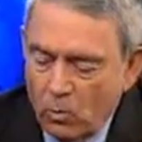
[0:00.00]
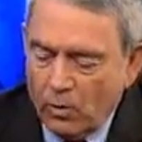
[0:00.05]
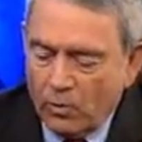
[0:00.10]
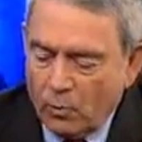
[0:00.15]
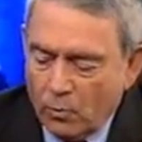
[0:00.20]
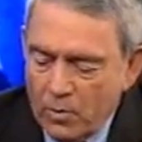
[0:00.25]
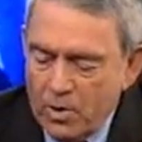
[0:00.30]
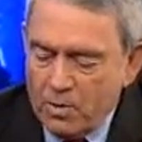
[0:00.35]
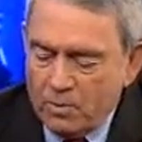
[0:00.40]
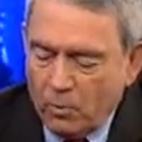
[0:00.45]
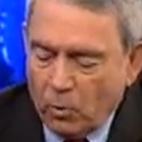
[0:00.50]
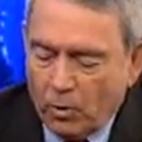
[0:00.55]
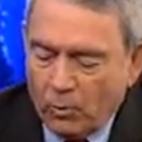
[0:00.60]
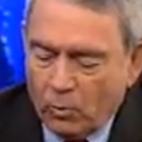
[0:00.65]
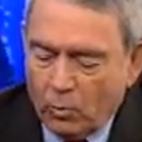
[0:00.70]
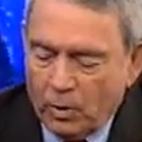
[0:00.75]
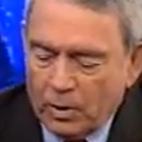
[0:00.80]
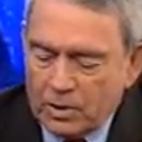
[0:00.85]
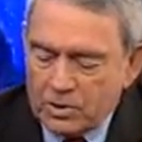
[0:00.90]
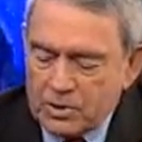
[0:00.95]
Well, the real
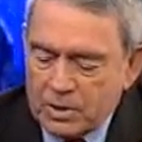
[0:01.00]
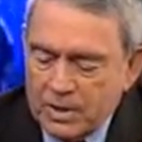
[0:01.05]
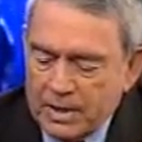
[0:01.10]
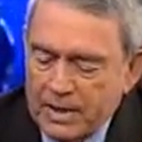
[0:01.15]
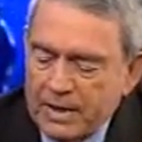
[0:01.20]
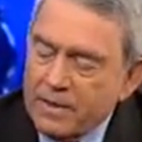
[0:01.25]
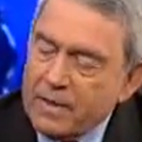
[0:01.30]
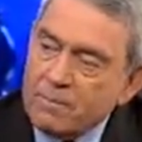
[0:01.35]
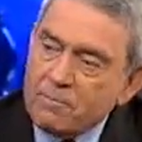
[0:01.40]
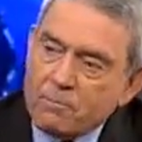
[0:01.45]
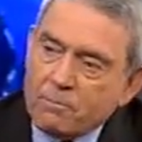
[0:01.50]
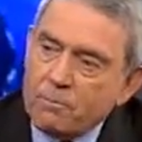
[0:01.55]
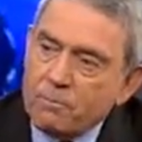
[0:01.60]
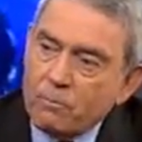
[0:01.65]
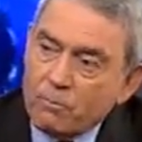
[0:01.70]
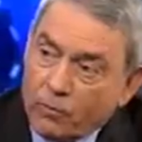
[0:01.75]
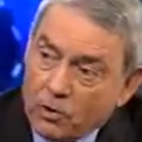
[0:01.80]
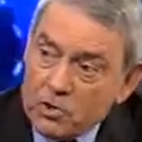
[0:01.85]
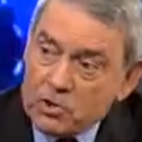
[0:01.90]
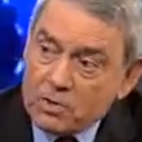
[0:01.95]
point was that,
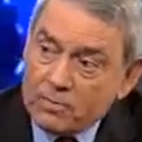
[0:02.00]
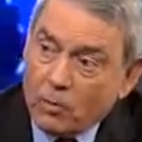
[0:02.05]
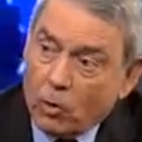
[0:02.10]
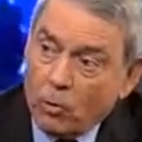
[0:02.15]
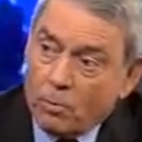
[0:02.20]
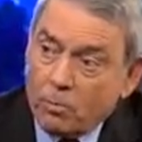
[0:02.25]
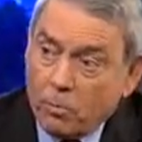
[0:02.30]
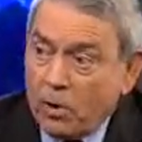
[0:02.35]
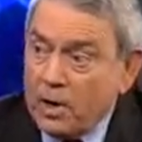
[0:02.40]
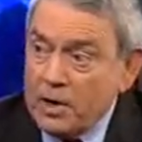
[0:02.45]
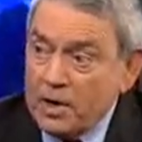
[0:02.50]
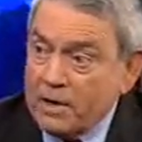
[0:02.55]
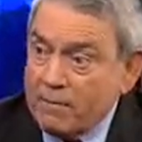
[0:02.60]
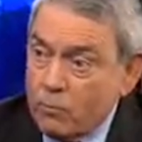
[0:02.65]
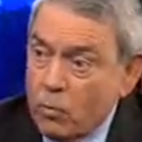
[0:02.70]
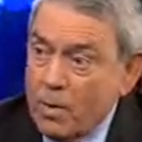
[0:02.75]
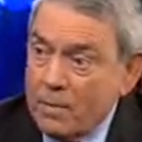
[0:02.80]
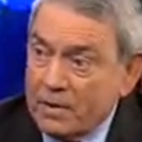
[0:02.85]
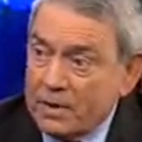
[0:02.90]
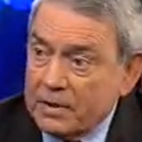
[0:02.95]
first of all, plenty
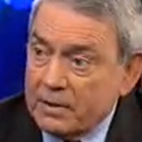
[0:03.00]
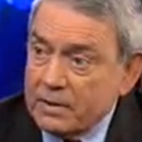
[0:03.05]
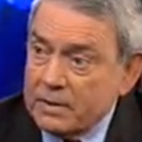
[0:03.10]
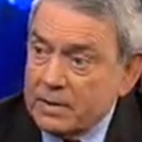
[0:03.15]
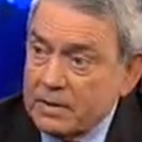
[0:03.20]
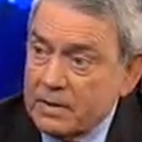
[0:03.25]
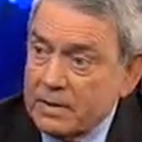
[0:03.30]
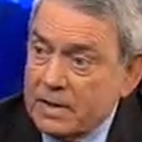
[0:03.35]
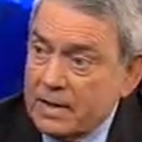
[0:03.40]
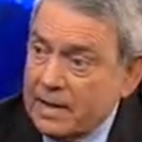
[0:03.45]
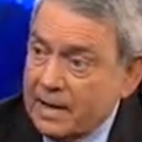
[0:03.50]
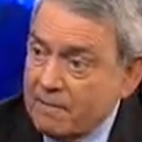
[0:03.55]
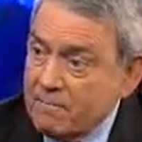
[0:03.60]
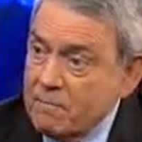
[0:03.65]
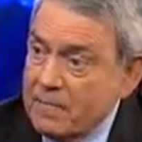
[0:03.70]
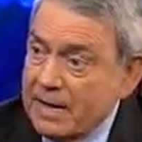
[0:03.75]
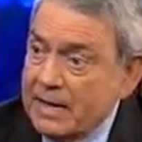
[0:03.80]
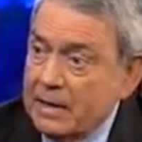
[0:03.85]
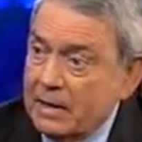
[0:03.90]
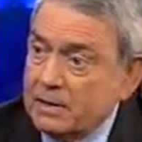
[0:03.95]
of women have
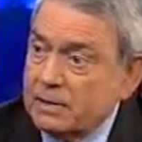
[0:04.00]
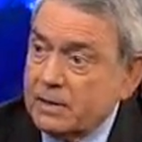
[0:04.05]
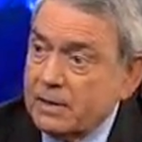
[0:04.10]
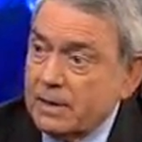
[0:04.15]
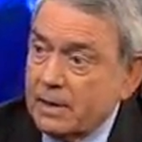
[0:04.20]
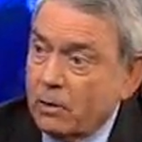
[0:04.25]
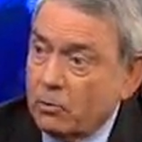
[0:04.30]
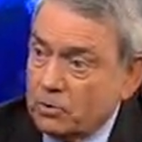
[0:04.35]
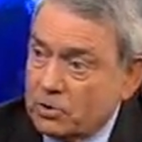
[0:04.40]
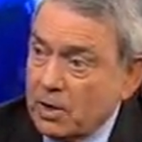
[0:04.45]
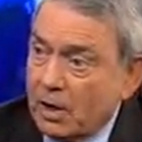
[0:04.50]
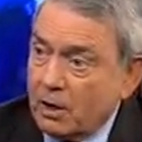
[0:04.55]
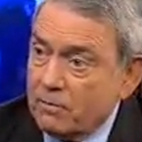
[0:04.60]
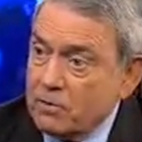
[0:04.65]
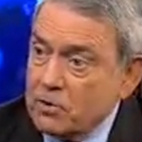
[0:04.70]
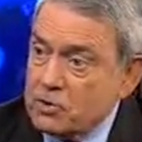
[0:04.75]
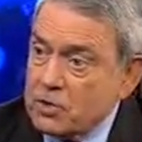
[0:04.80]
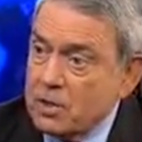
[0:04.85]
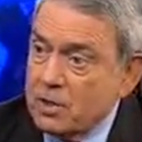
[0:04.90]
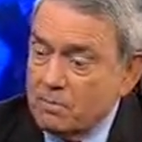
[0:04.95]
made it on
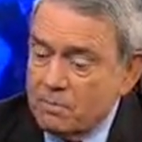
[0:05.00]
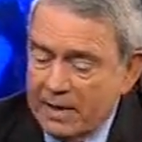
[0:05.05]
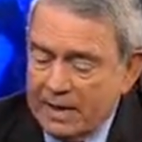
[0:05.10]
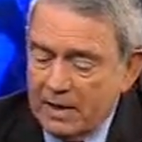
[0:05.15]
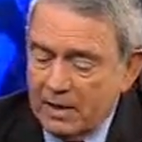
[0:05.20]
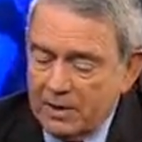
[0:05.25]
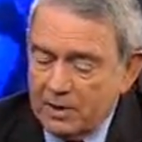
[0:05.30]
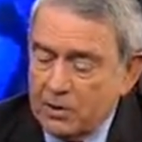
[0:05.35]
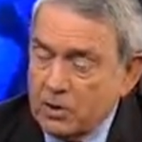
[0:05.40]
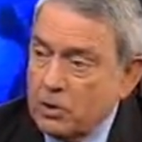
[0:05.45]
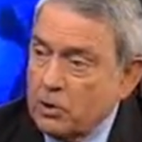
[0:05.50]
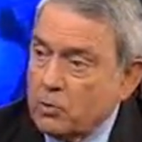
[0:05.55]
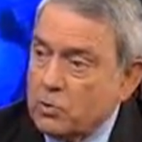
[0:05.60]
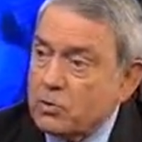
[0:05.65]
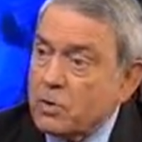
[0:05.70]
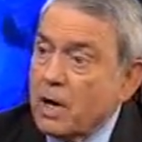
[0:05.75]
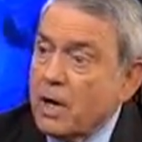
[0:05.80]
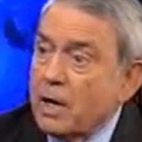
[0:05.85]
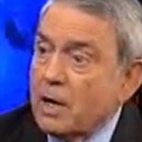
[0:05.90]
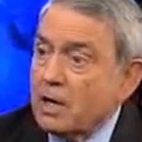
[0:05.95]
television and made it in news.